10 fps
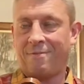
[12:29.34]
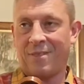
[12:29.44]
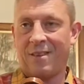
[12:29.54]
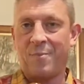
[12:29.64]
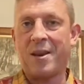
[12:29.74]

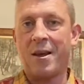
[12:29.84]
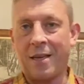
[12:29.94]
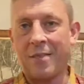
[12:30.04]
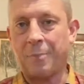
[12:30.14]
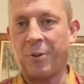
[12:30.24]
that have been at
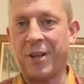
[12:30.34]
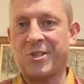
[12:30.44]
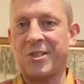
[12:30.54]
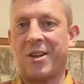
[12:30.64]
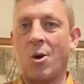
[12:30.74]
other places
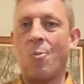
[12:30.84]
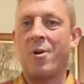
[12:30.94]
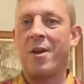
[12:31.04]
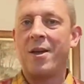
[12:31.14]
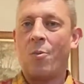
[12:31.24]
and they come
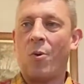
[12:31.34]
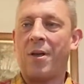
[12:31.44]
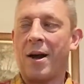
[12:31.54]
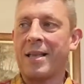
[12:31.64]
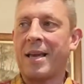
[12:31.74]
with
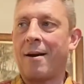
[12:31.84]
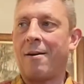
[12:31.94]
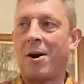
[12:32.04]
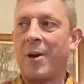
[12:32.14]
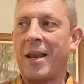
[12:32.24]
that kind of
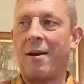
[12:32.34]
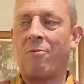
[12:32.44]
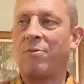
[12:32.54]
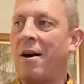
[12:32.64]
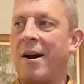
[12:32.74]
habit,
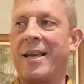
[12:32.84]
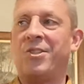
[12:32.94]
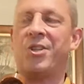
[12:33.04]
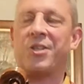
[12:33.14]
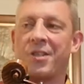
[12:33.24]
I
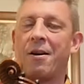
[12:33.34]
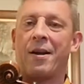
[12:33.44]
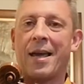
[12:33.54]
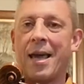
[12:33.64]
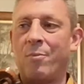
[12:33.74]
just
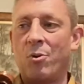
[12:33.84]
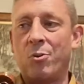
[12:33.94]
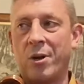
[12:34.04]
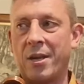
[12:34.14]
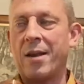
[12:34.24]
can't get them out of it.